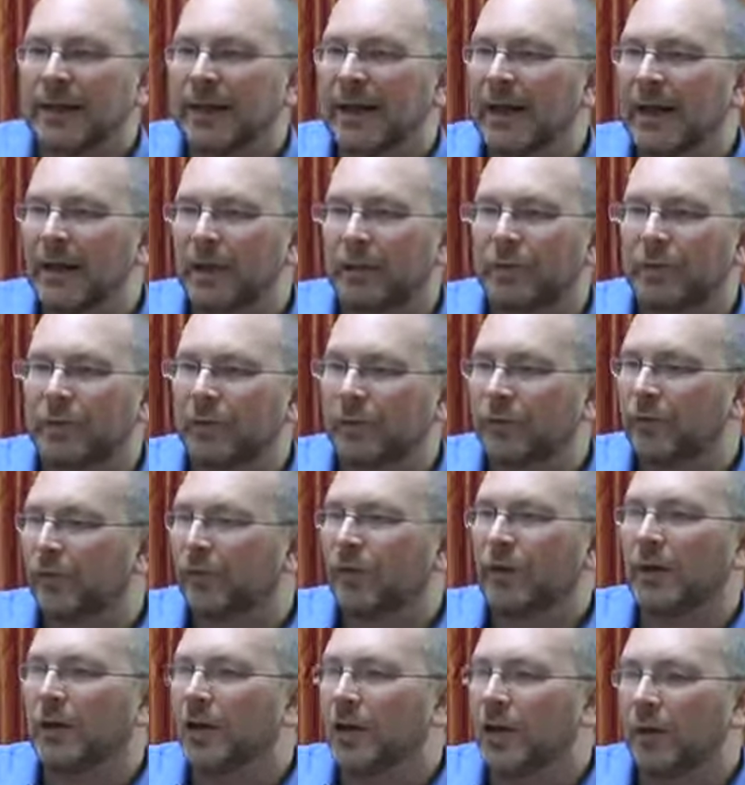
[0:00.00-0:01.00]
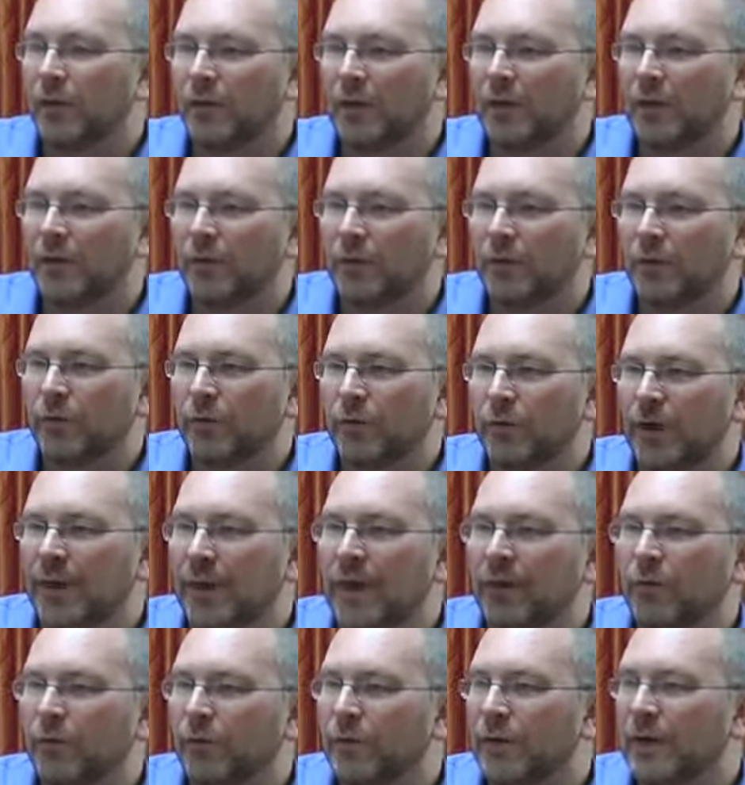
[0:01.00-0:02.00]
if the
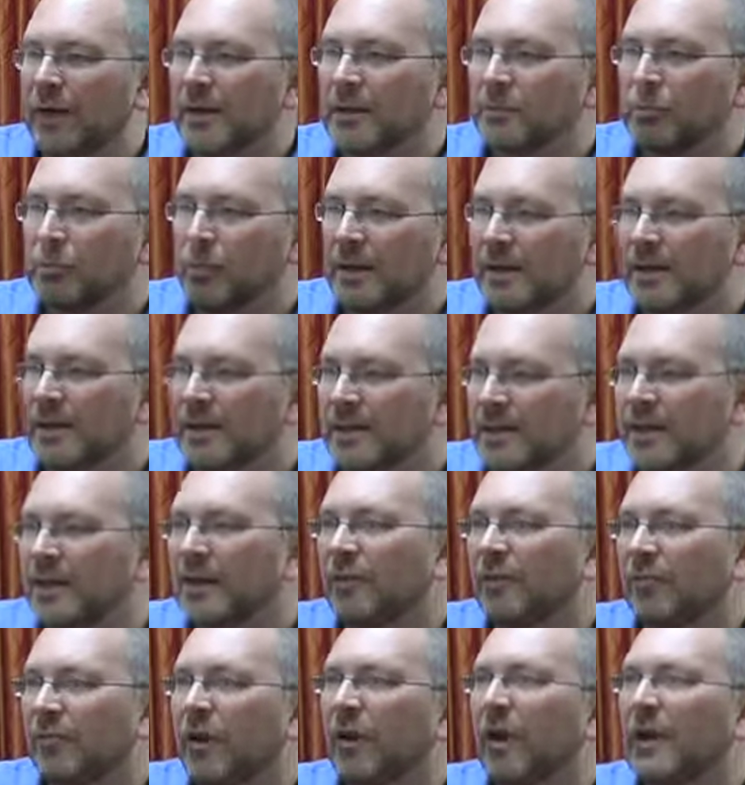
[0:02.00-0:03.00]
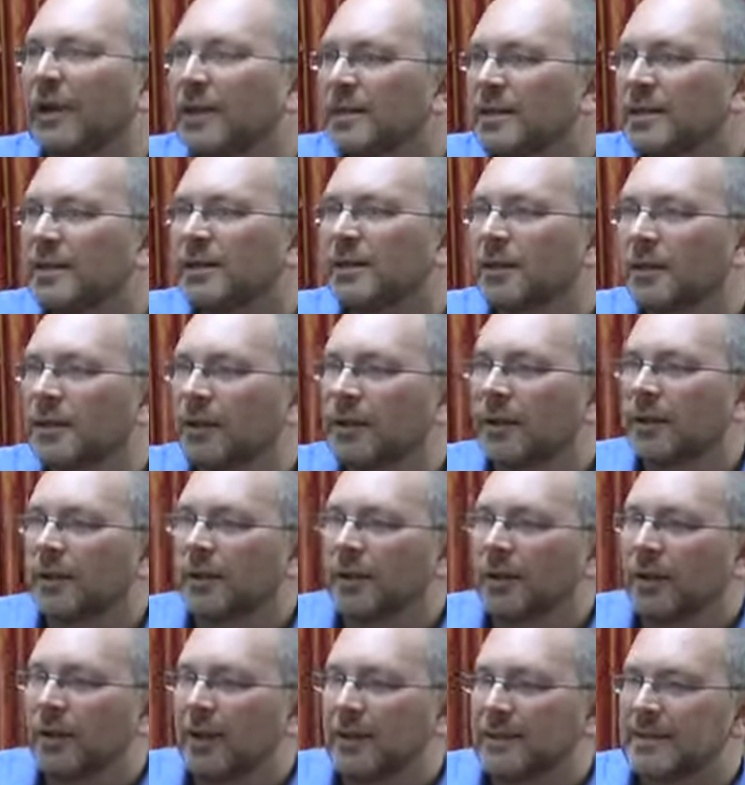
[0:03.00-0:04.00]
key phrase business advice
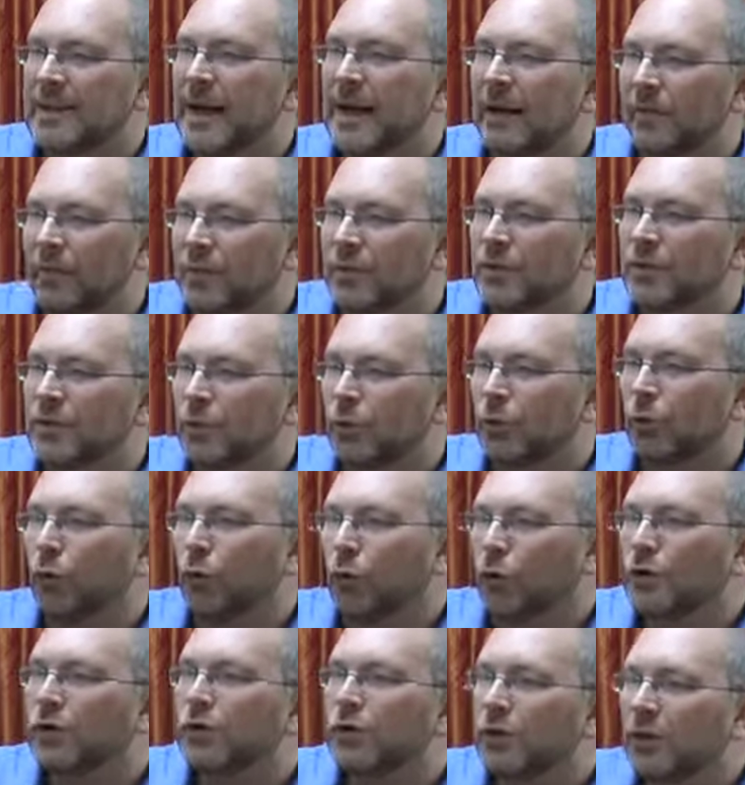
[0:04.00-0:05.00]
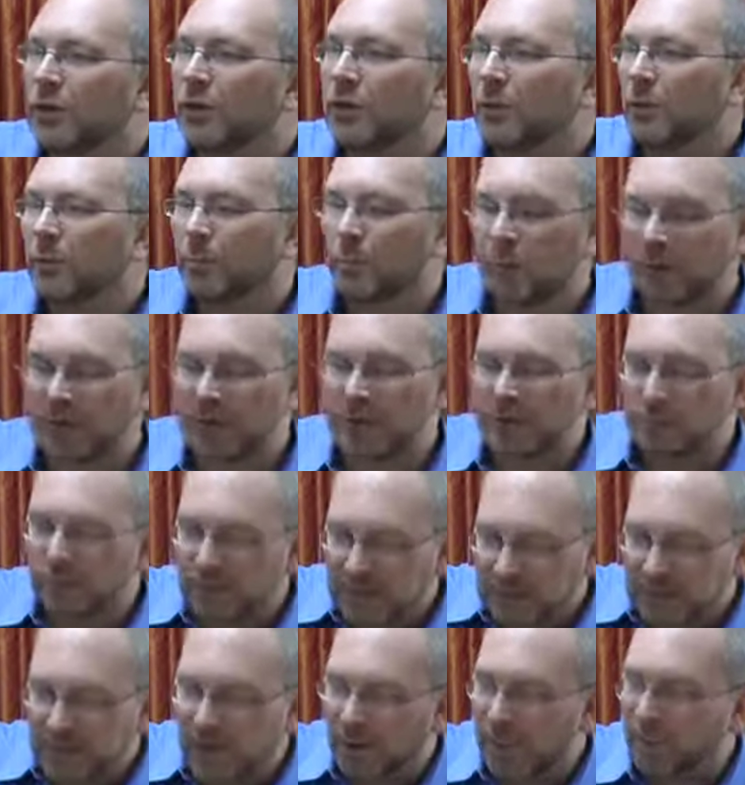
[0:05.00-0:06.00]
is ever sought by
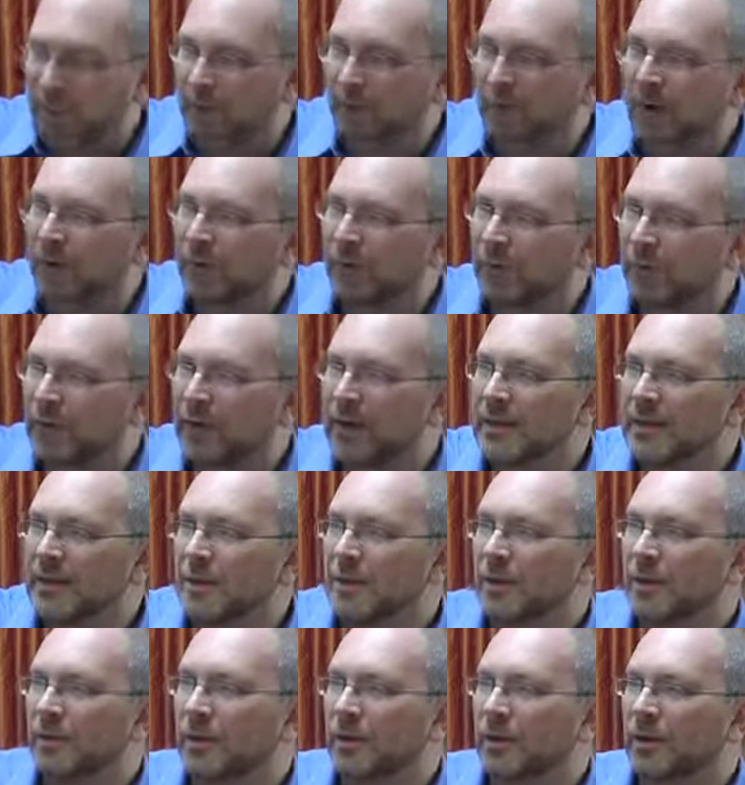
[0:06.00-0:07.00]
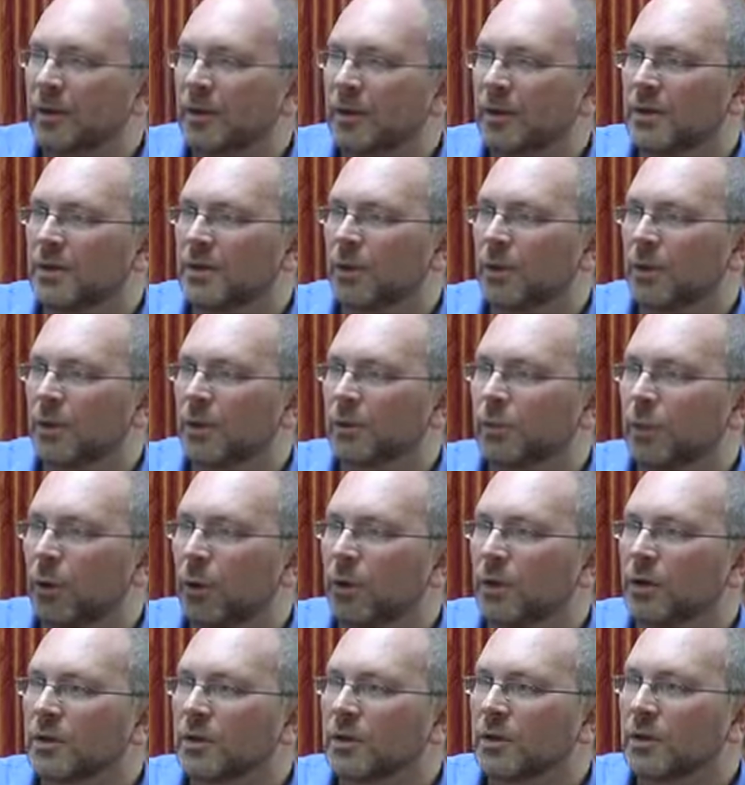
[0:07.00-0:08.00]
somebody typing that phrase into a search
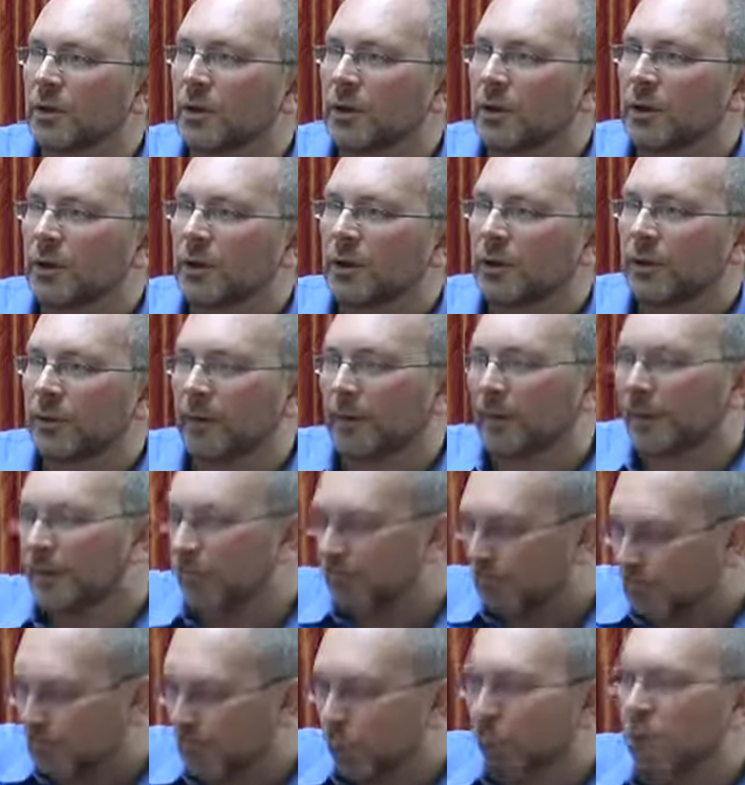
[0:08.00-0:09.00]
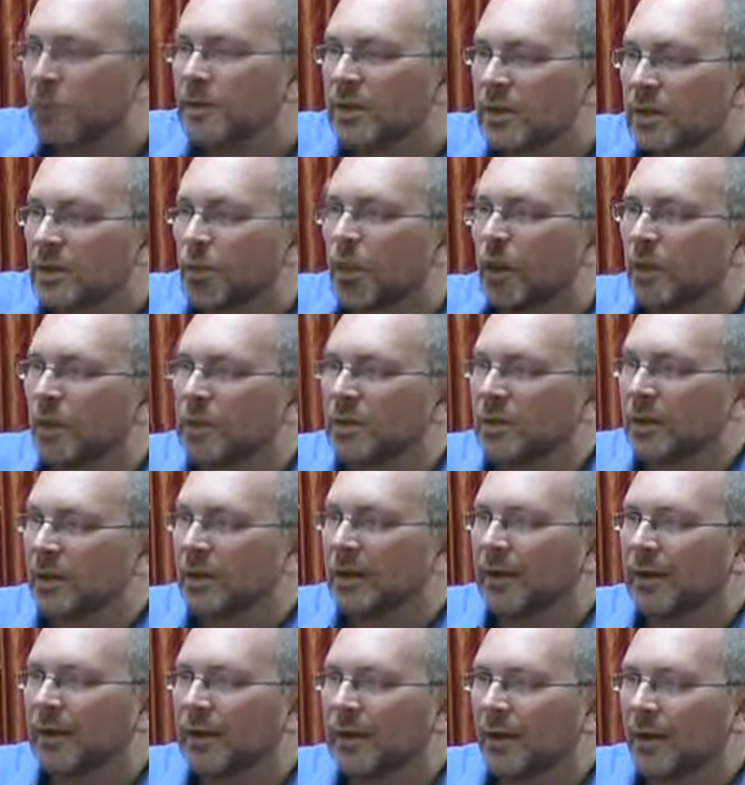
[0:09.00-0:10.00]
box, that yours is a
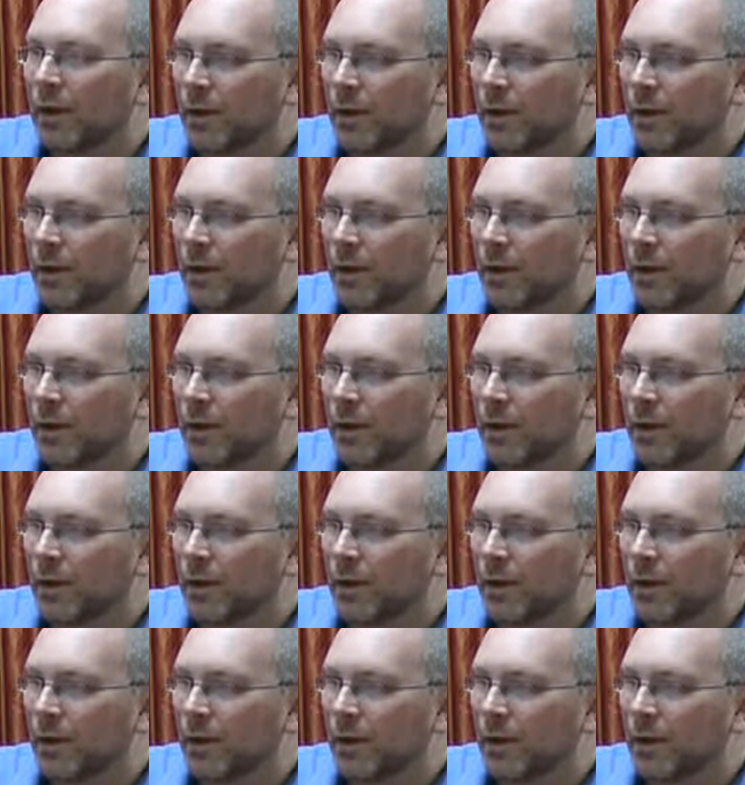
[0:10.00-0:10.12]
website that